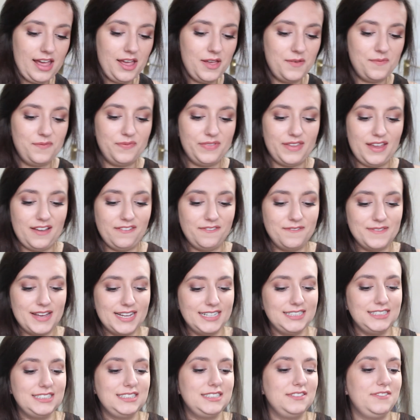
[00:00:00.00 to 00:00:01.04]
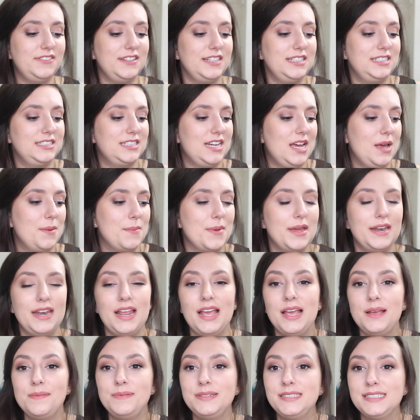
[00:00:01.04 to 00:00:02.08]
I've managed to finish up an
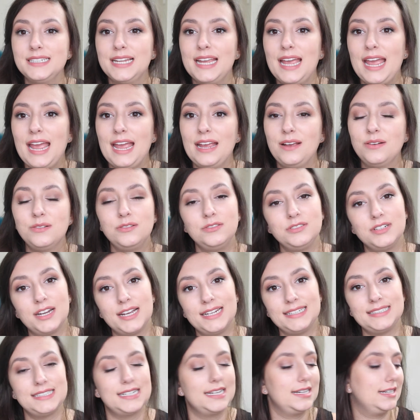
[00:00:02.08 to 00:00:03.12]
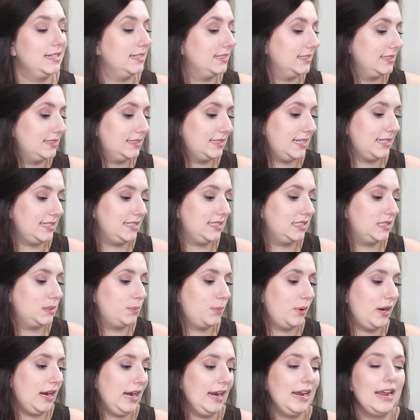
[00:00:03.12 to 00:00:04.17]
Urban Decay All Nighter setting
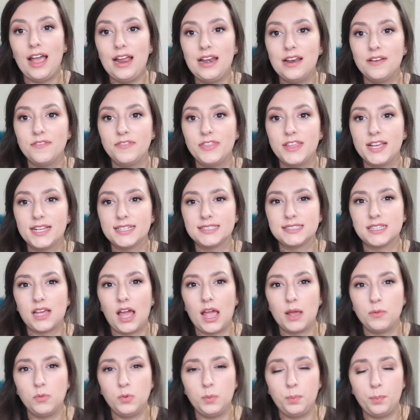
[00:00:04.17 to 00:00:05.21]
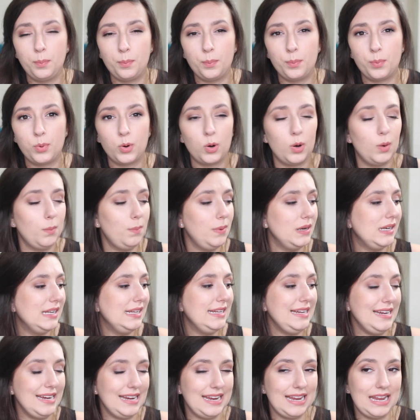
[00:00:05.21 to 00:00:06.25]
spray. I love this. I will
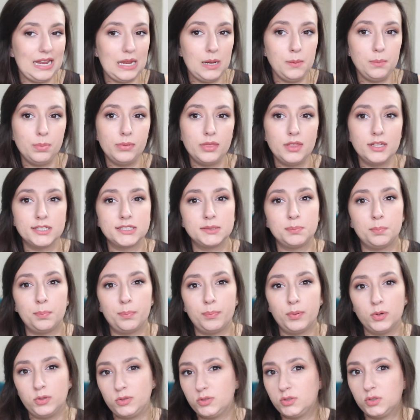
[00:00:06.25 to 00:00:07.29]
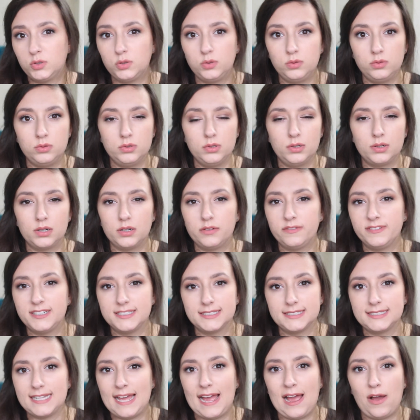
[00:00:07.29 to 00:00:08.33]
probably keep this bottle. I'm gonna
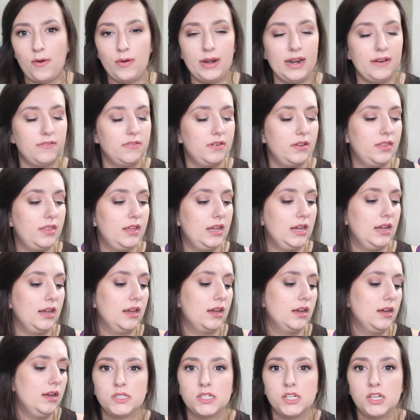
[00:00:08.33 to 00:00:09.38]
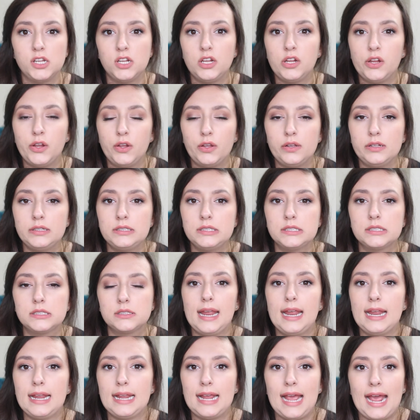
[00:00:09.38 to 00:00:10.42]
rinse it out and everything to use
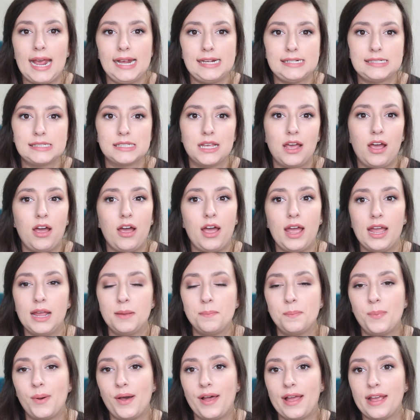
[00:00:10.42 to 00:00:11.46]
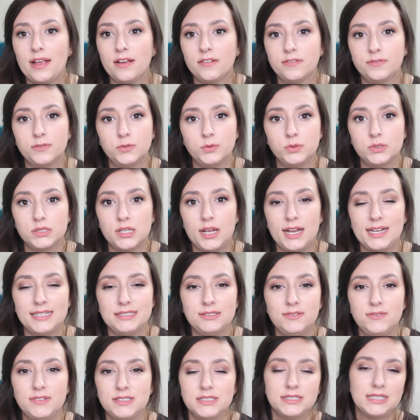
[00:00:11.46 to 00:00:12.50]
in case I buy a full
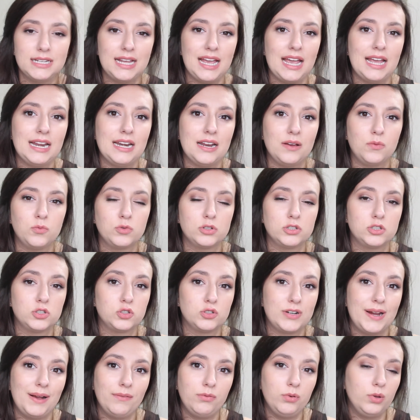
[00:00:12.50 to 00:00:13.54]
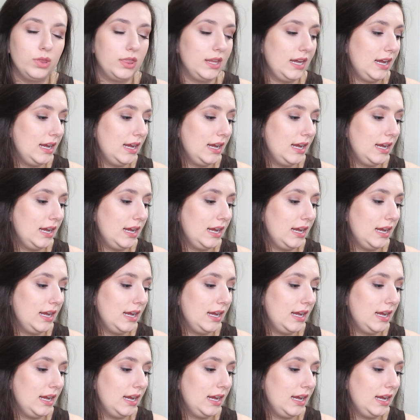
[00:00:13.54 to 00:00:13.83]
size of this again and want to travel with